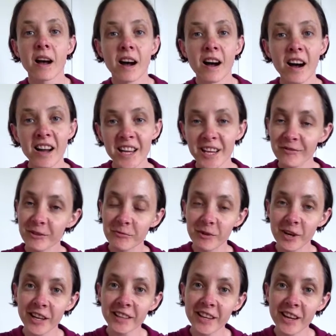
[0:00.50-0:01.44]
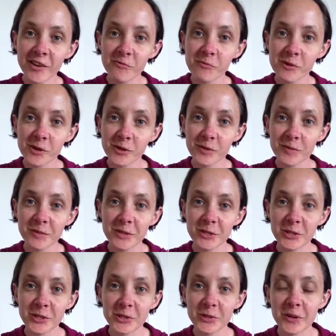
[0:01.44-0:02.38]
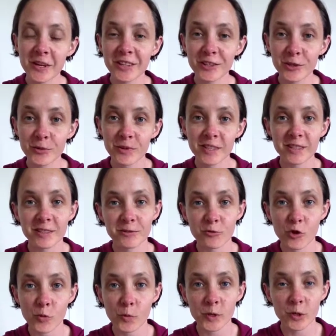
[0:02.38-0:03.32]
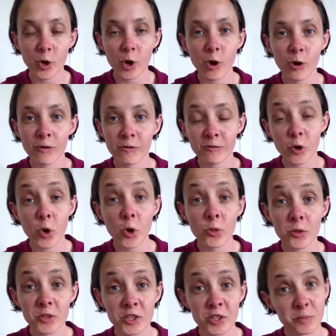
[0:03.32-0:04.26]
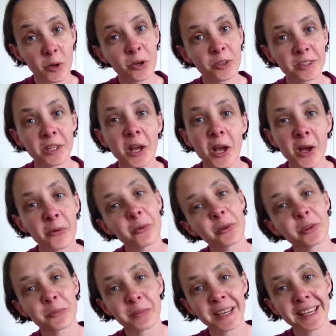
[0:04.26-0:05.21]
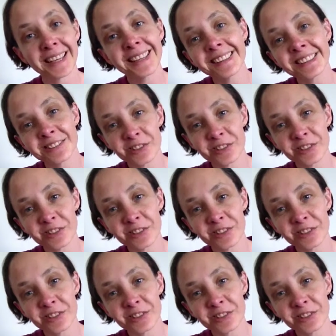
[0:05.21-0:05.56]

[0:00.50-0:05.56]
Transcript: Hi everyone and welcome to a new instalment of On the Spot with me,